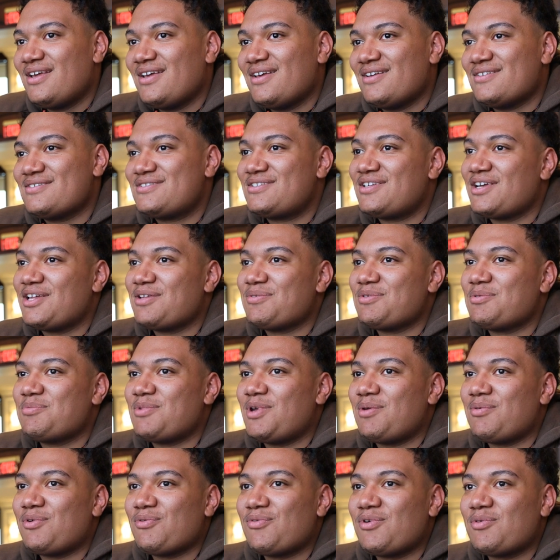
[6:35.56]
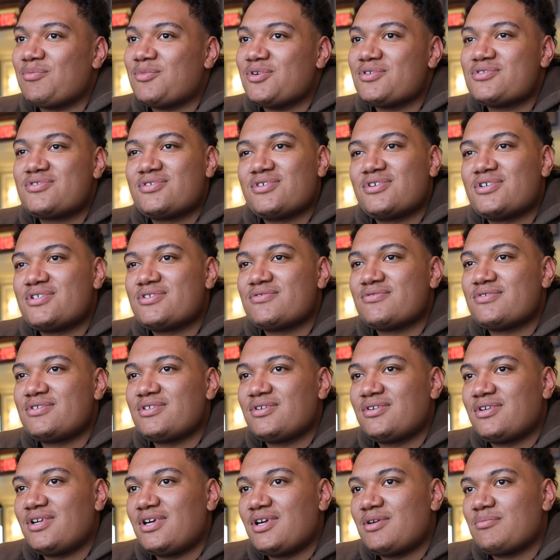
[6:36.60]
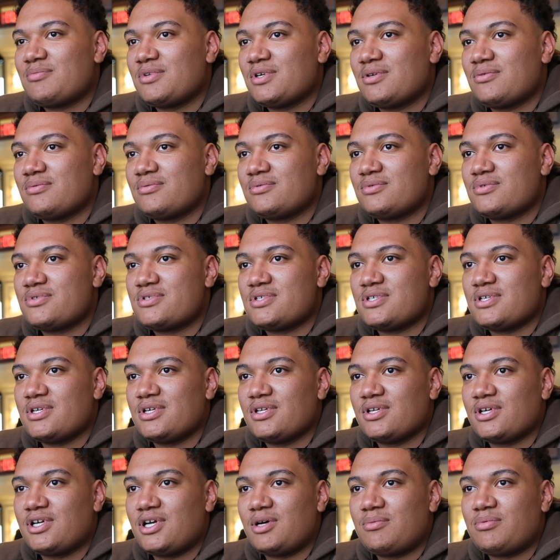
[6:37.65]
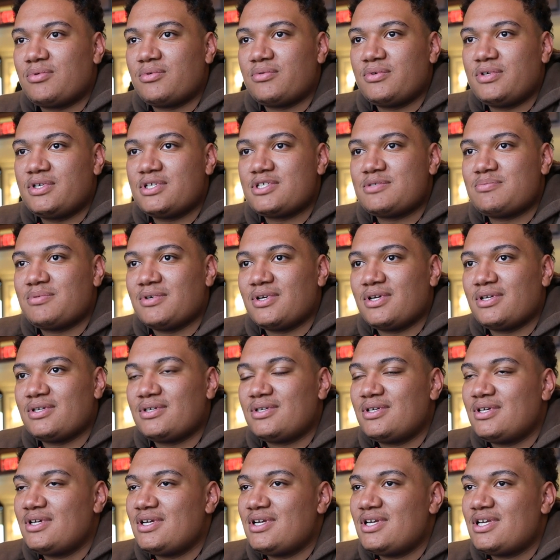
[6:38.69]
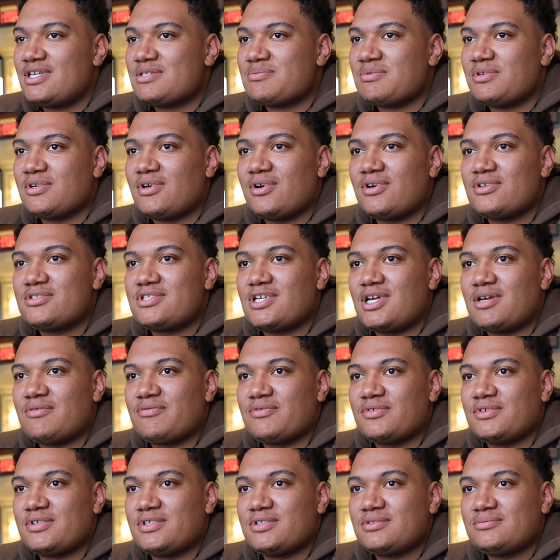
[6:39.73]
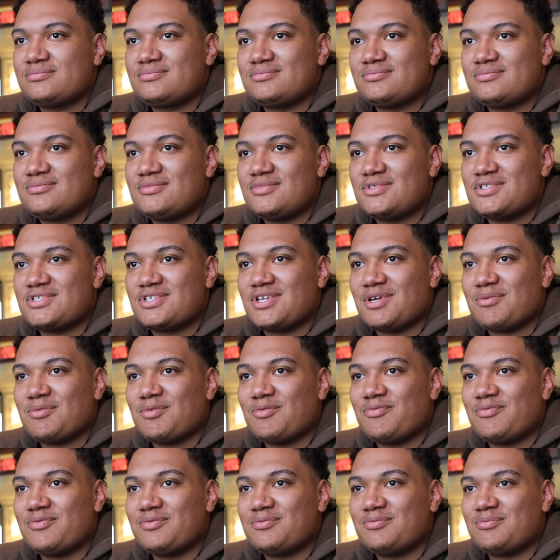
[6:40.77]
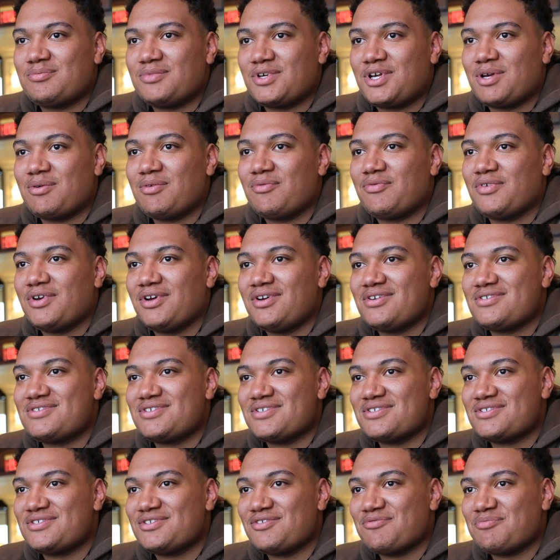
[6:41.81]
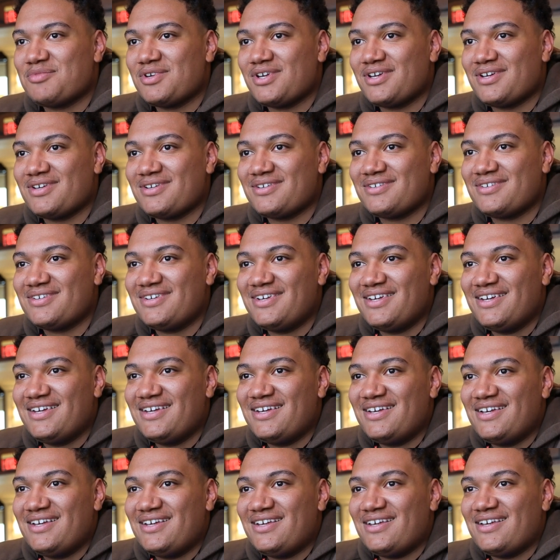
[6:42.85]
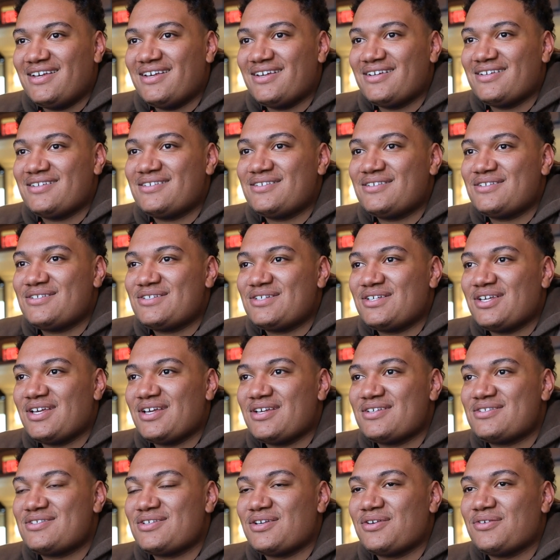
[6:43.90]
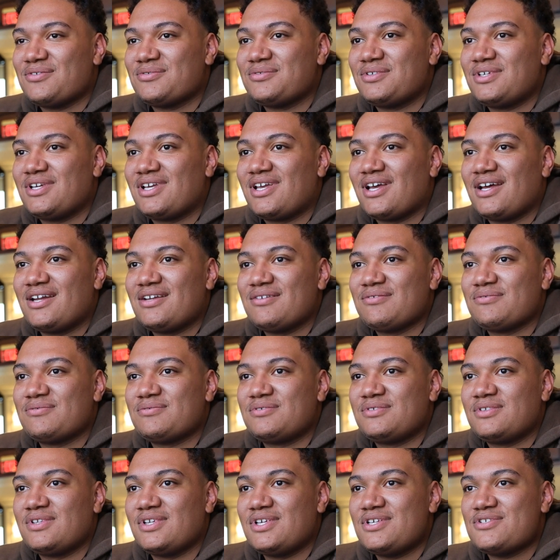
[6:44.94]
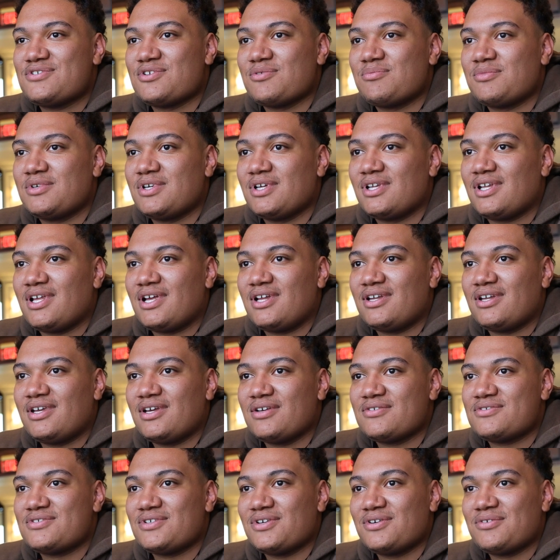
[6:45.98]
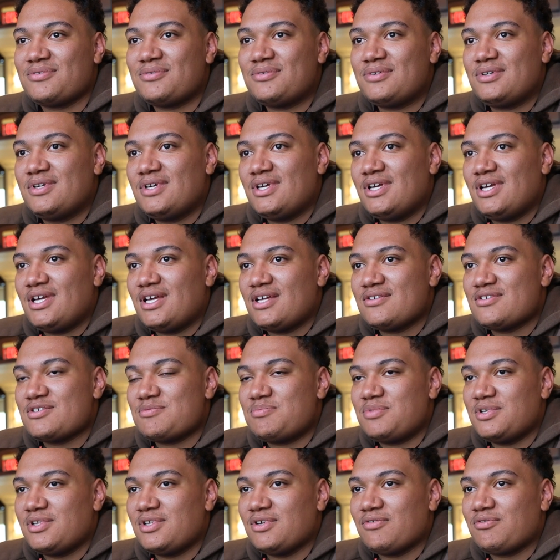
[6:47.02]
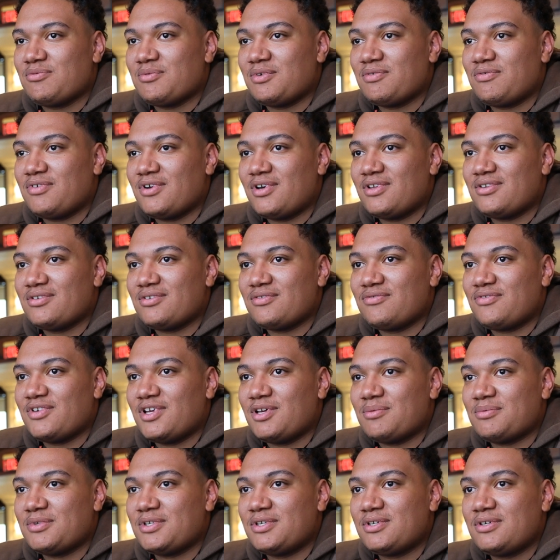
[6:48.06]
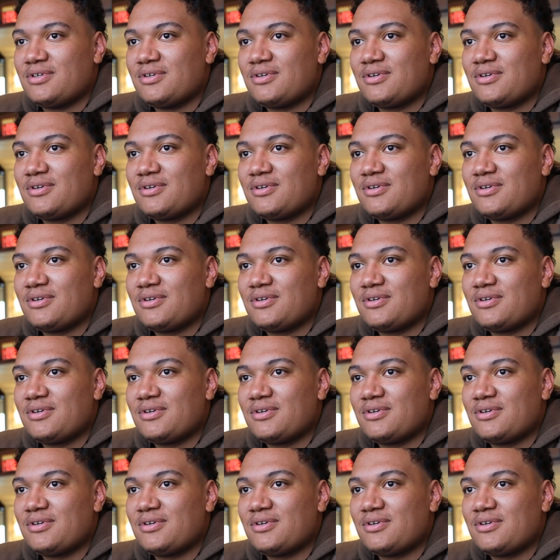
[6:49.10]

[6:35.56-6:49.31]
He's telling me maybe one more surgery or not, but we'll see in a couple weeks. But it's been a hard time for him. He's become a very sensitive man. Yeah, so he kind of leans on me a lot now. So I'll just be there for my father and family.